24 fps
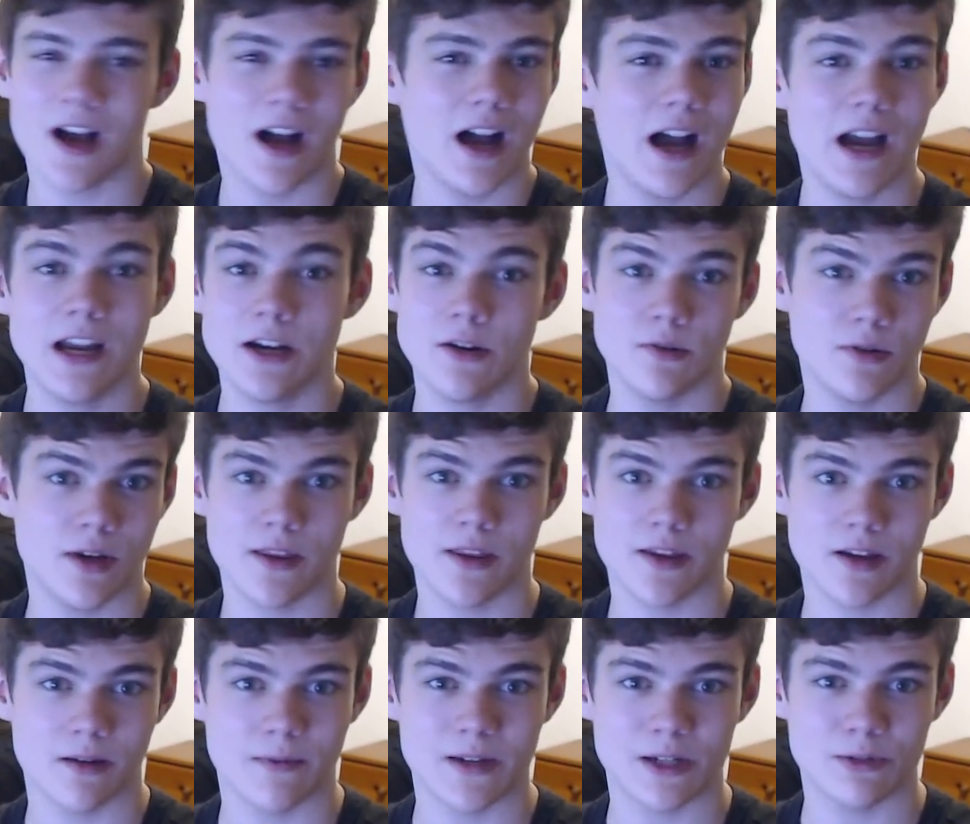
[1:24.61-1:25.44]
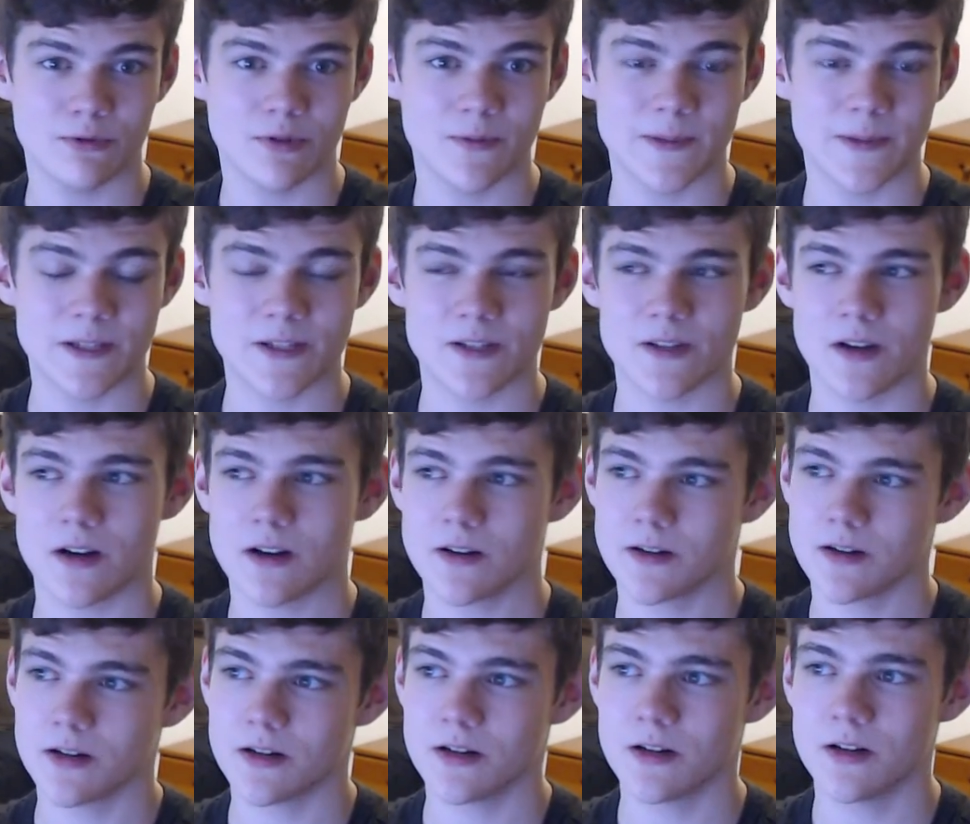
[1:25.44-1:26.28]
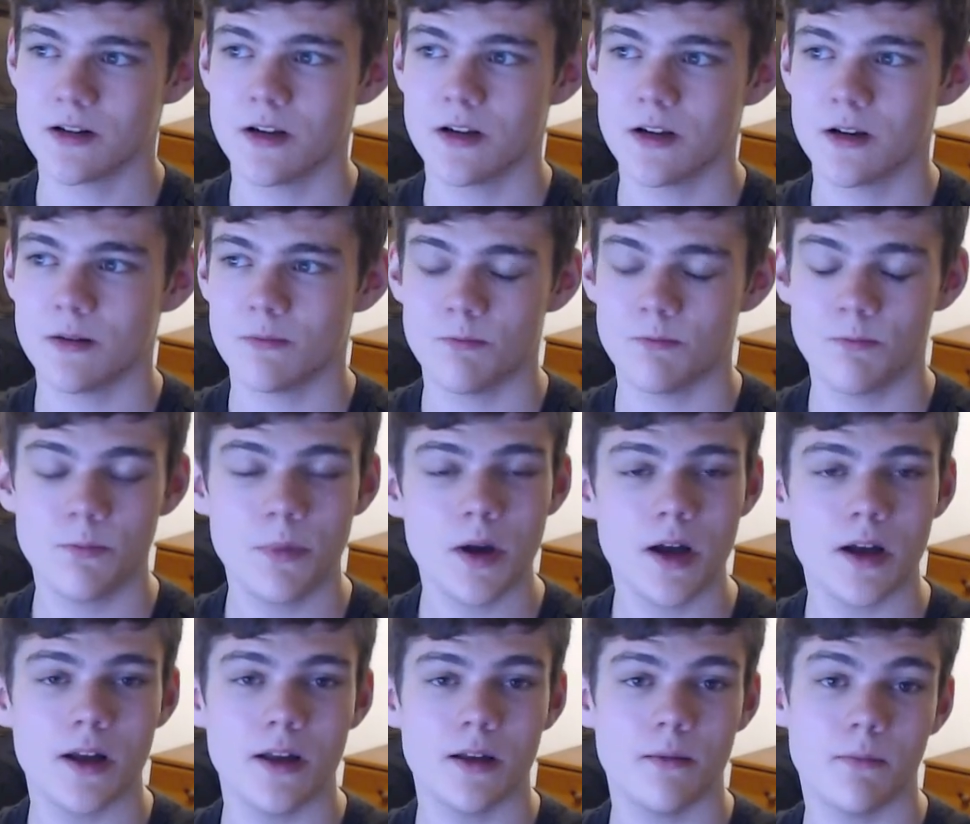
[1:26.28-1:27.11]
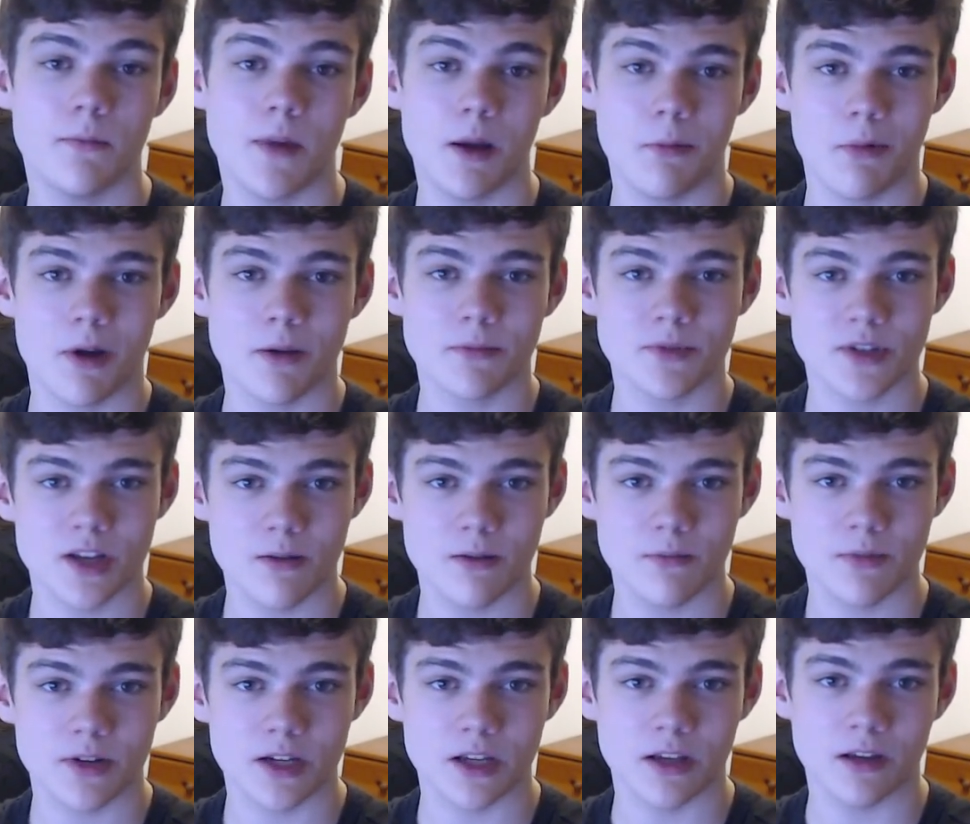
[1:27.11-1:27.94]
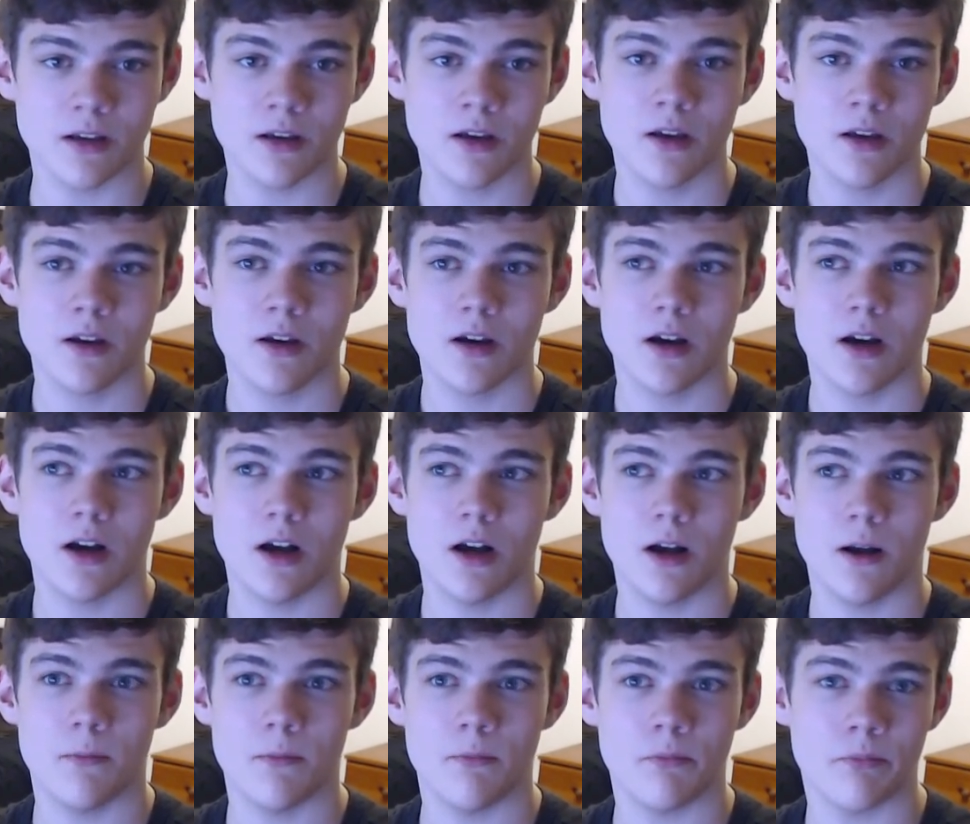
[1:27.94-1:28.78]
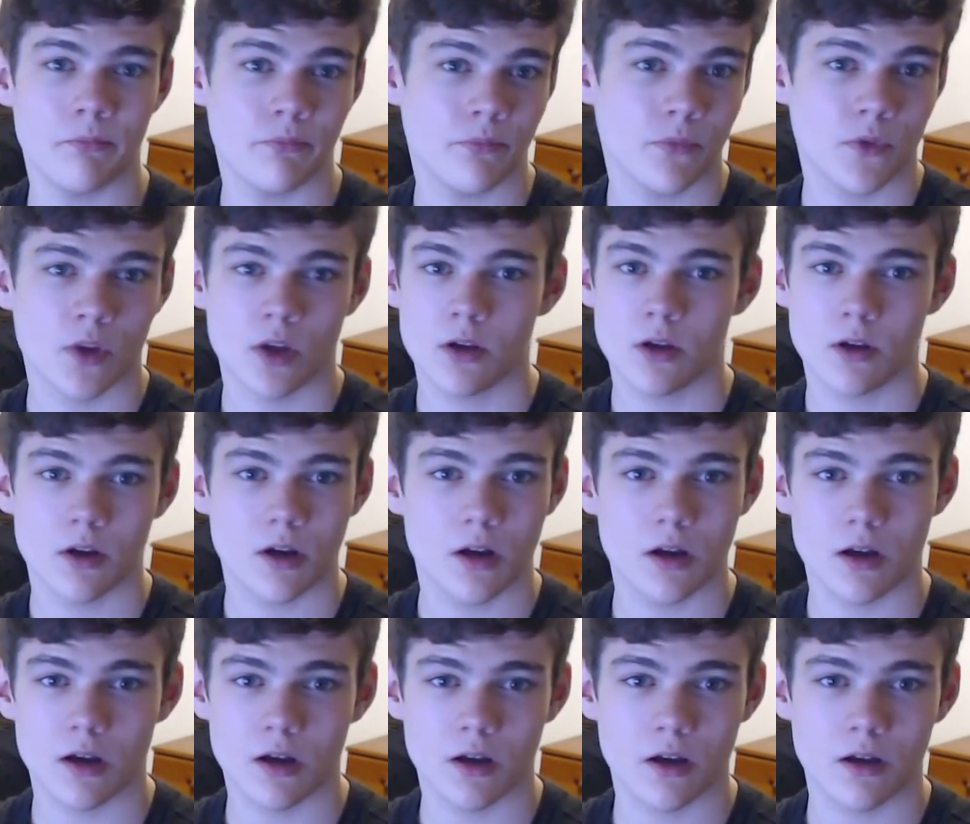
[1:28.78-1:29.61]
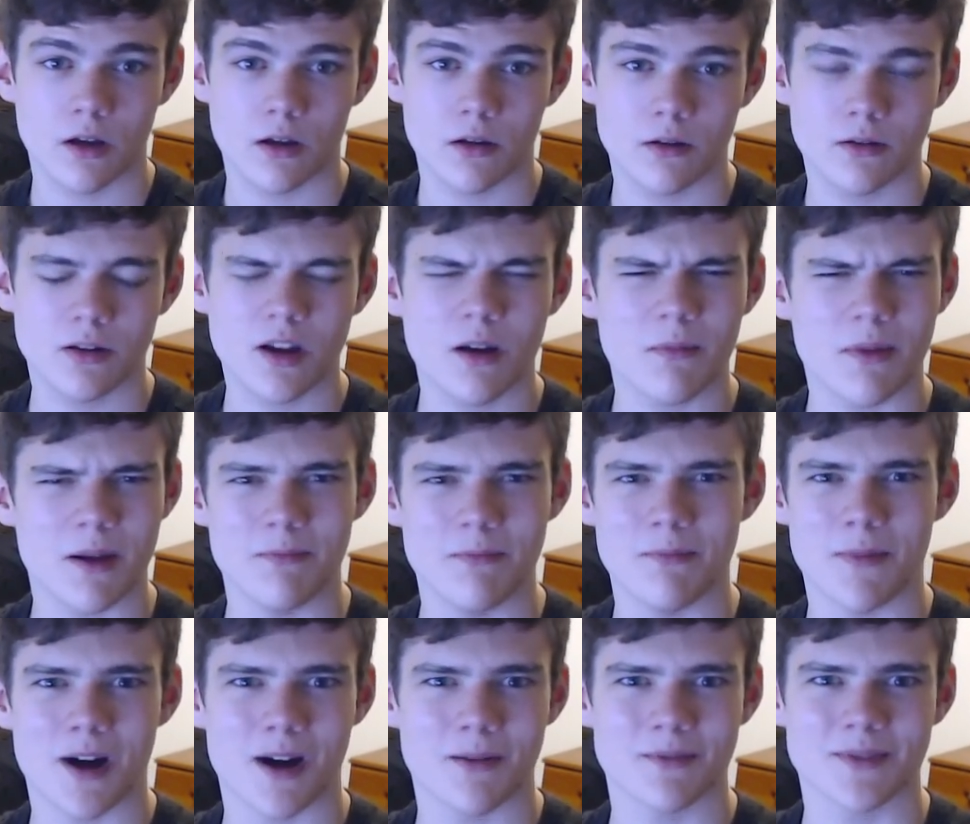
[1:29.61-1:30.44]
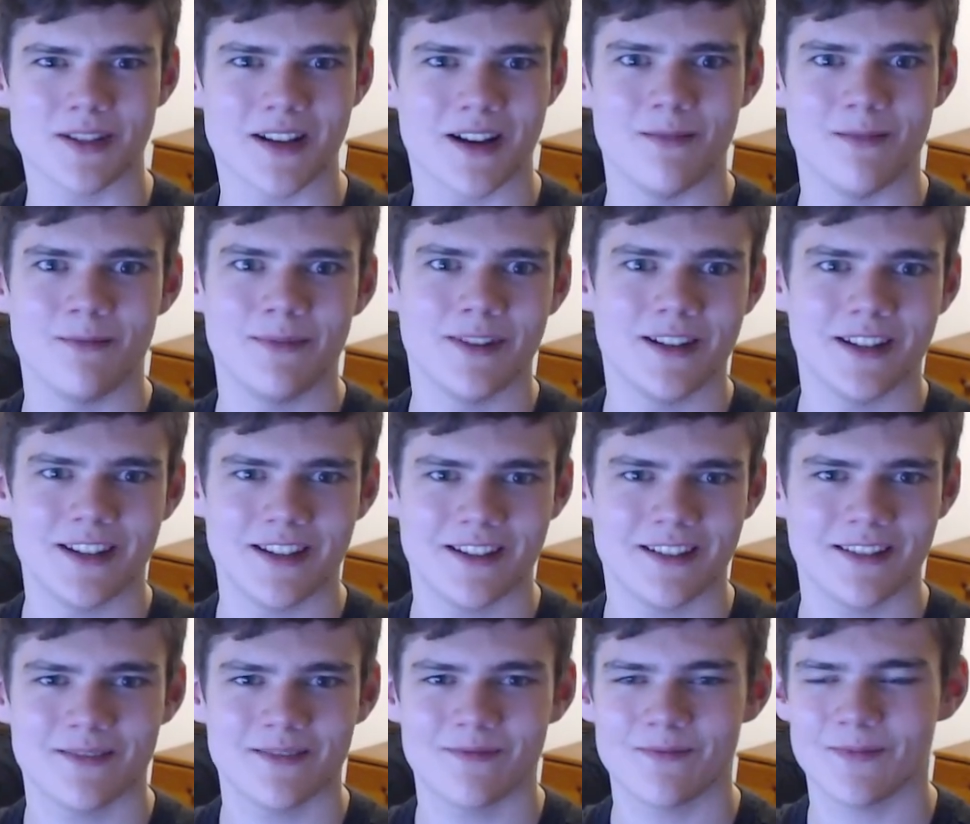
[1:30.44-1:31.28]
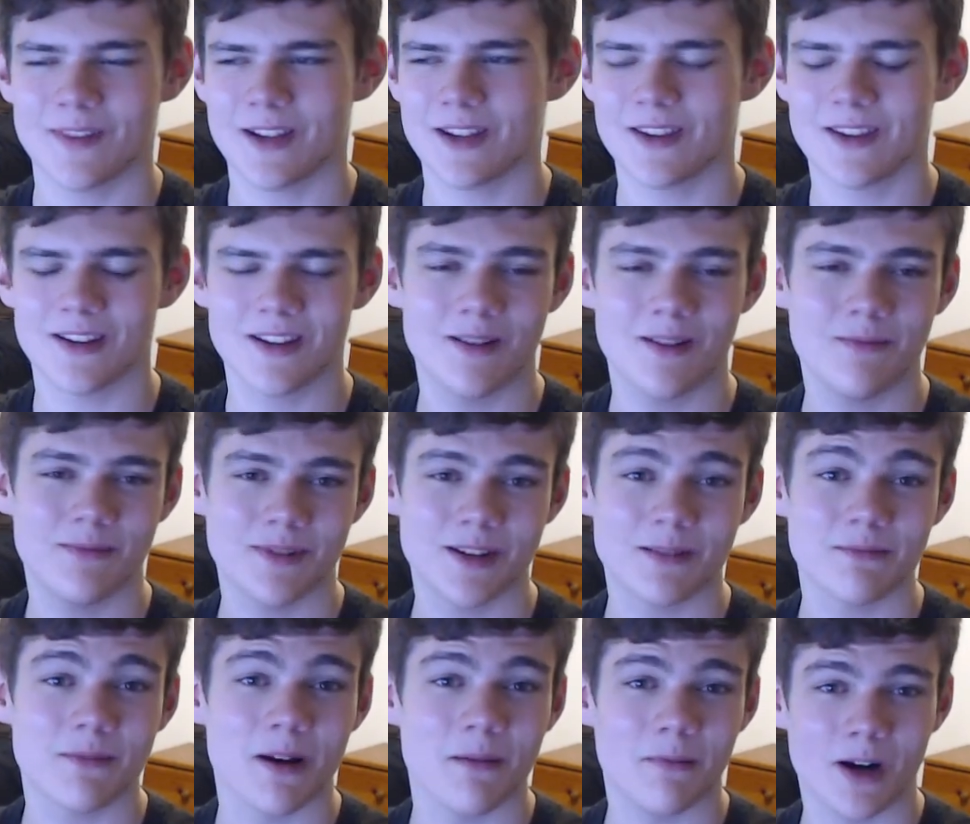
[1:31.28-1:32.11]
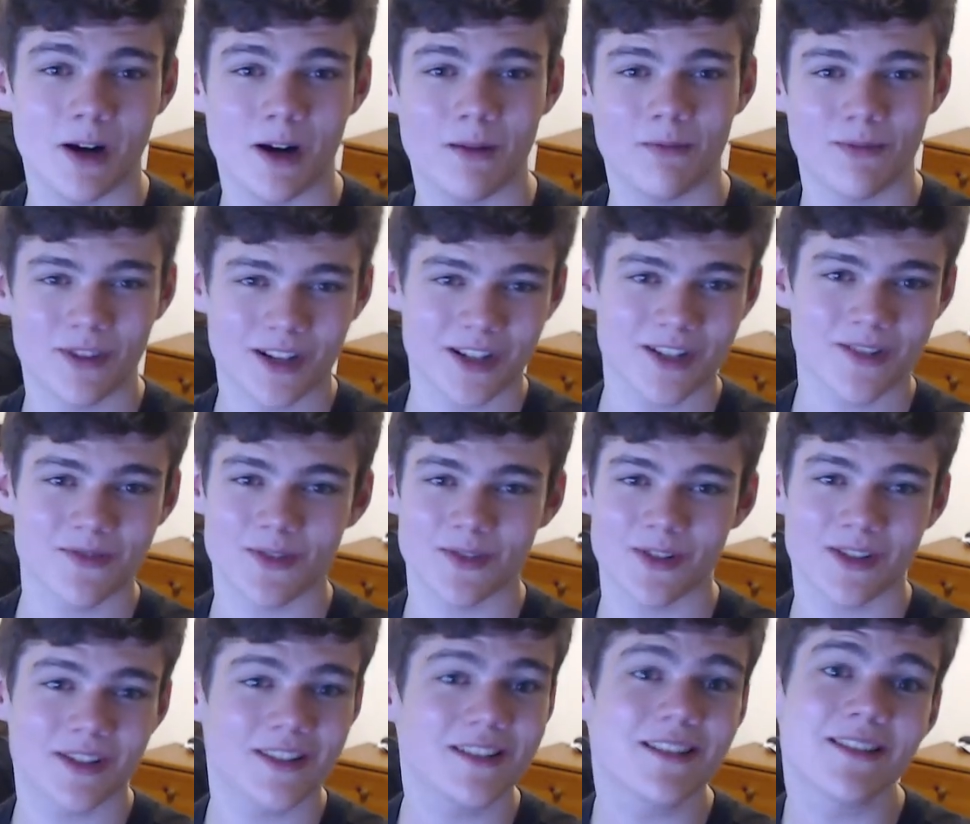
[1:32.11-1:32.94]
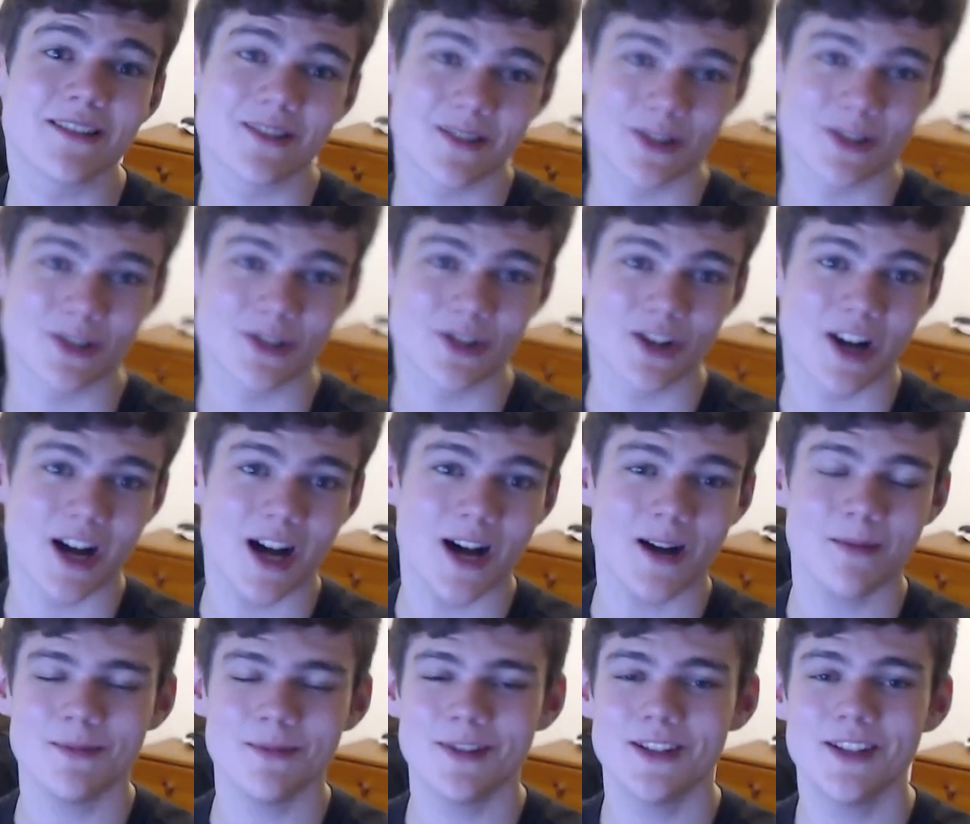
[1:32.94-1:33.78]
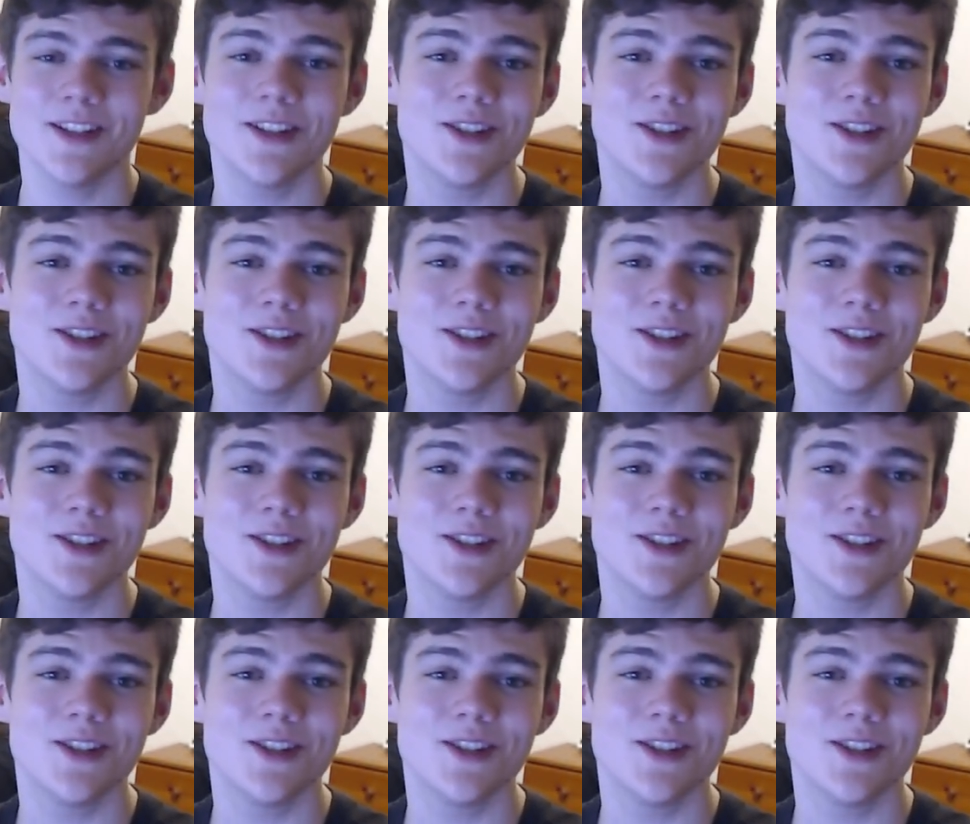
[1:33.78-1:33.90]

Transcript: I know nothing about women's soccer, but my mom's company, not my mom's company, but the company my mom works for. This is her job.